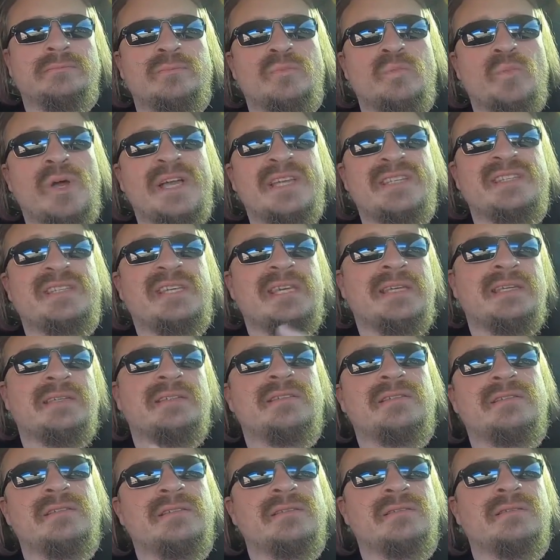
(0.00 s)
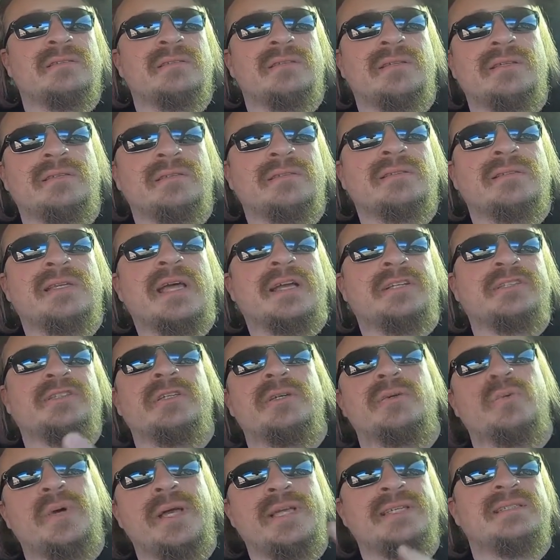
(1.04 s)
west-east, it's
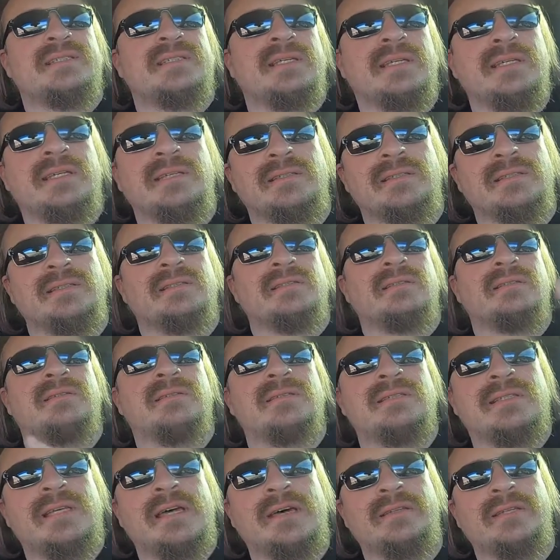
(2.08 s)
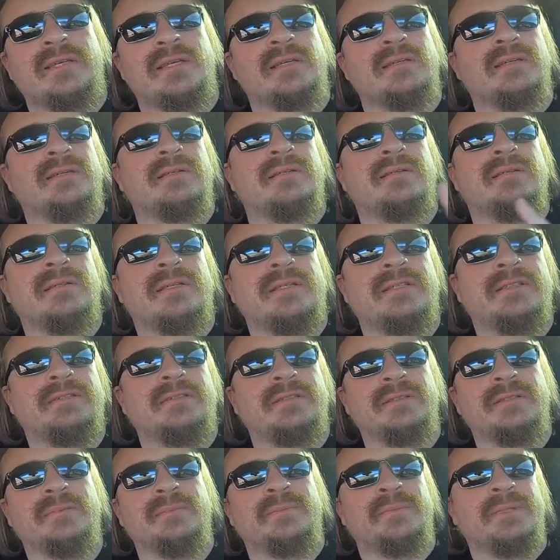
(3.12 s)
actually west-east is how they do
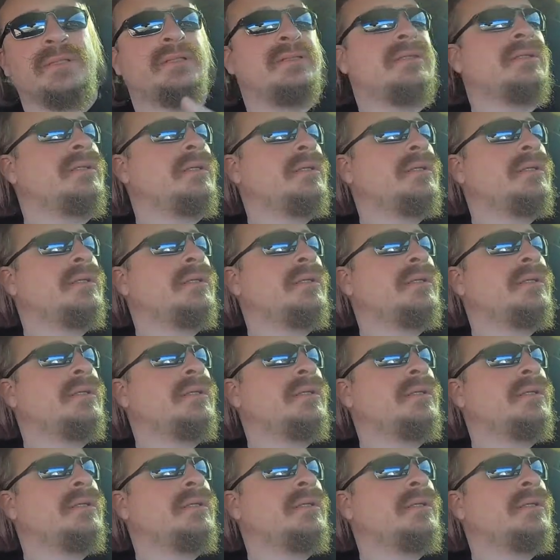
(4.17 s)
it. But